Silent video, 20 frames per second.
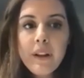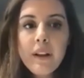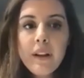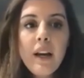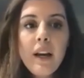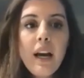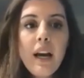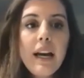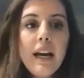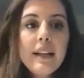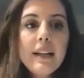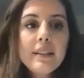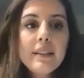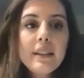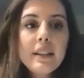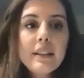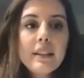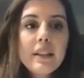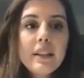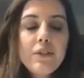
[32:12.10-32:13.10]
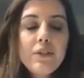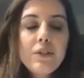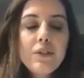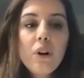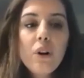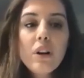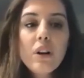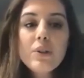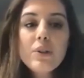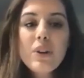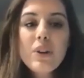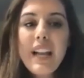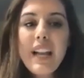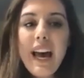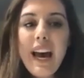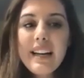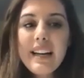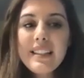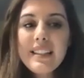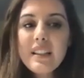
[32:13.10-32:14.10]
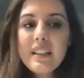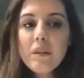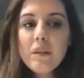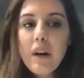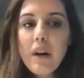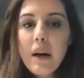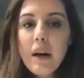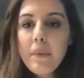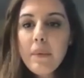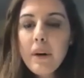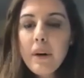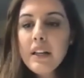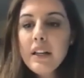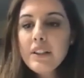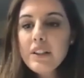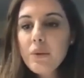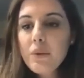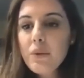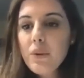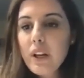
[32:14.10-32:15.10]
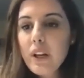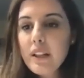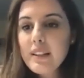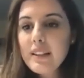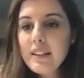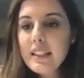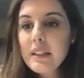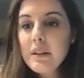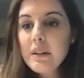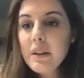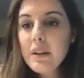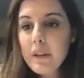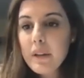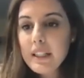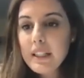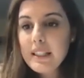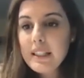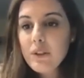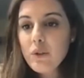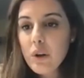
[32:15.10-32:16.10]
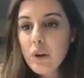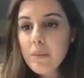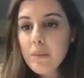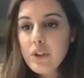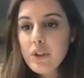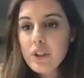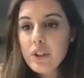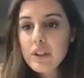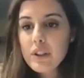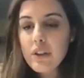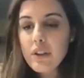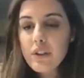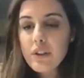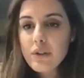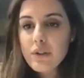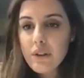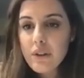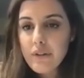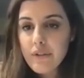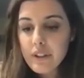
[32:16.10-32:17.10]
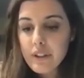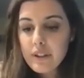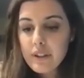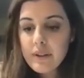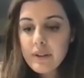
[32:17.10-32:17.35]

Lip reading: And it gives you also an axial map, so you can see the Placido images on the surface.